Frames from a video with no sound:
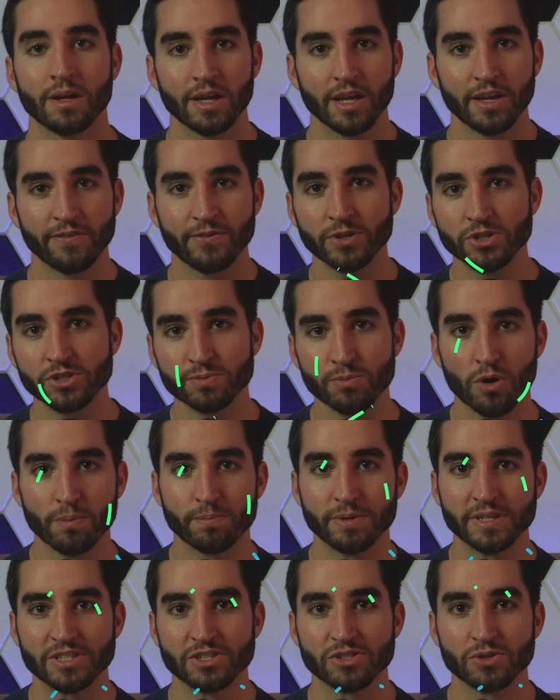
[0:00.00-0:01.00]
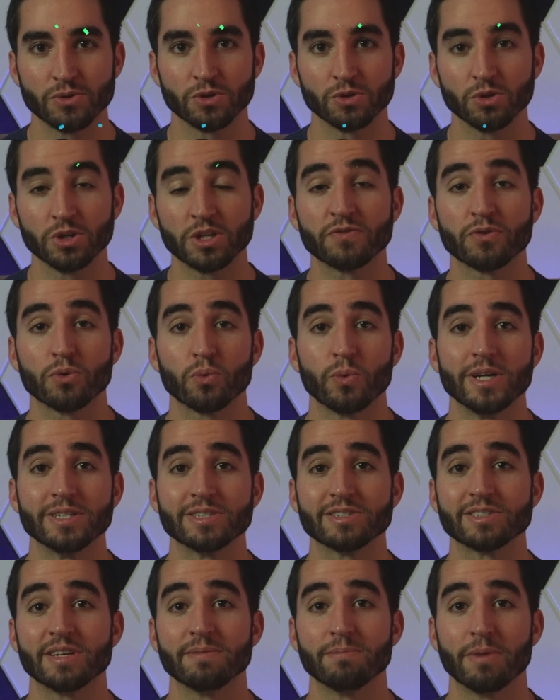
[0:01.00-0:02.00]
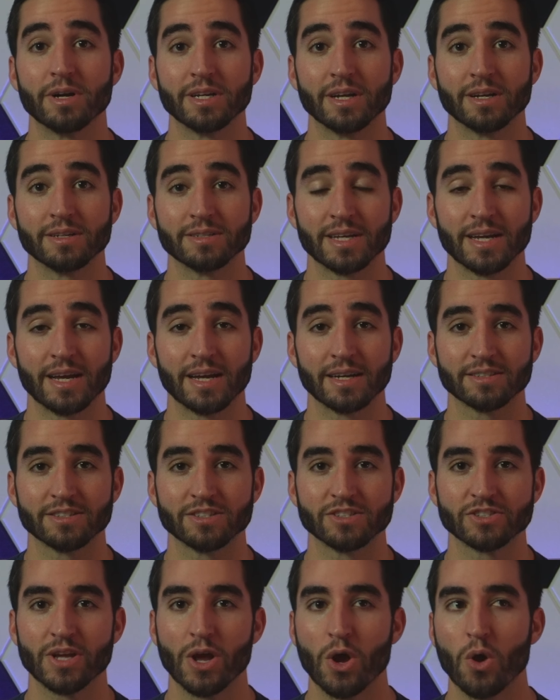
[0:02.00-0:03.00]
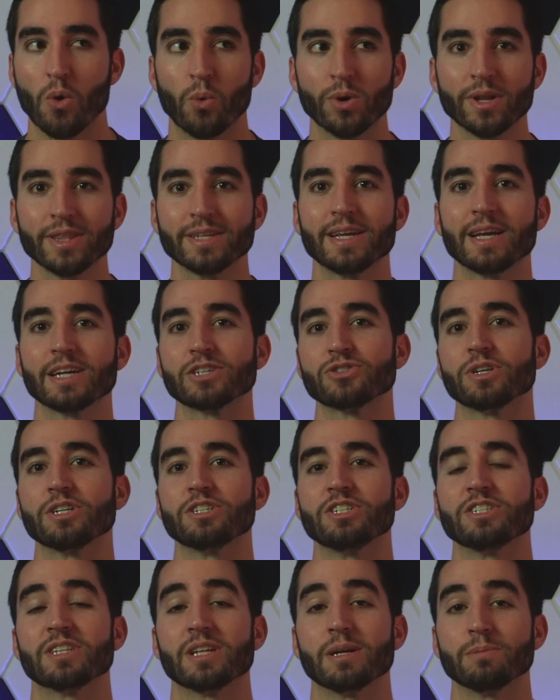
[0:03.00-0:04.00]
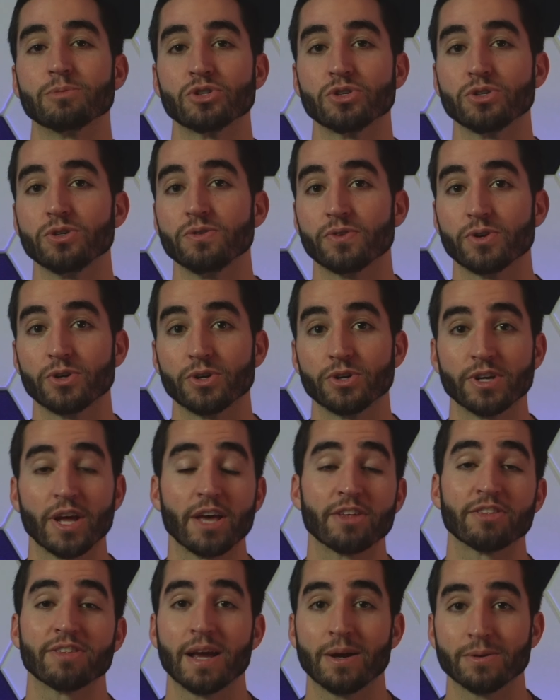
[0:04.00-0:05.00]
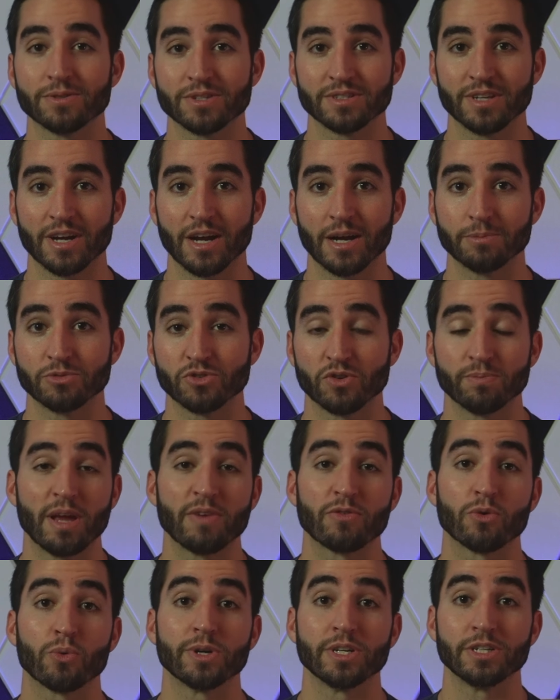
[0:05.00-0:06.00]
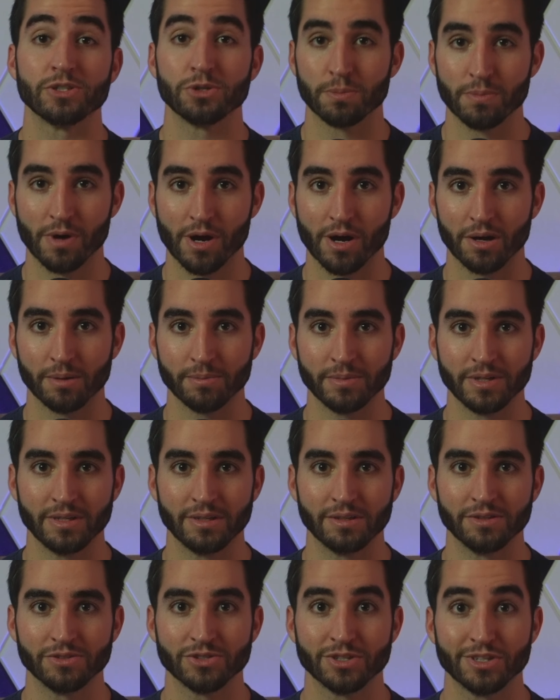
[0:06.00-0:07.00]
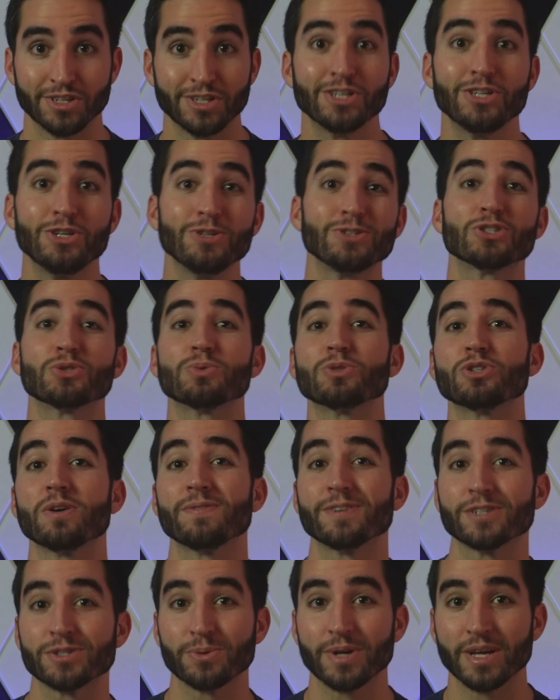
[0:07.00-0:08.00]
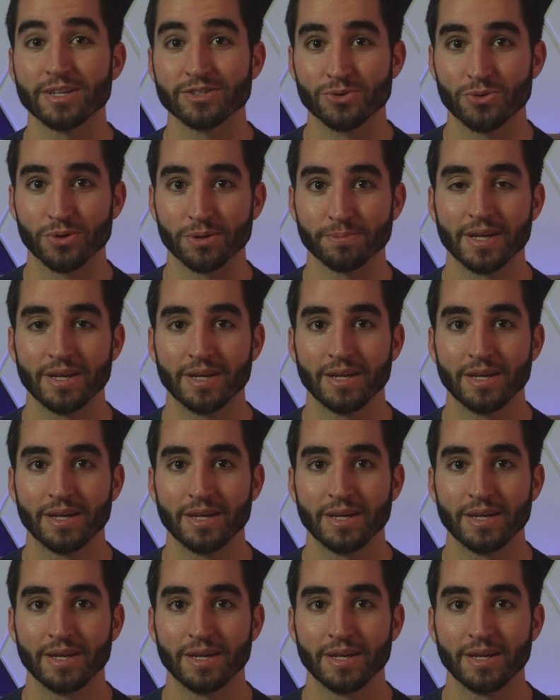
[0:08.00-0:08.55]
If you're a small business owner looking for ways to save money on taxes, one of the tax strategies that I'm sure you've heard 1,000 times from everyone and your mom is you should switch over to an S Corp.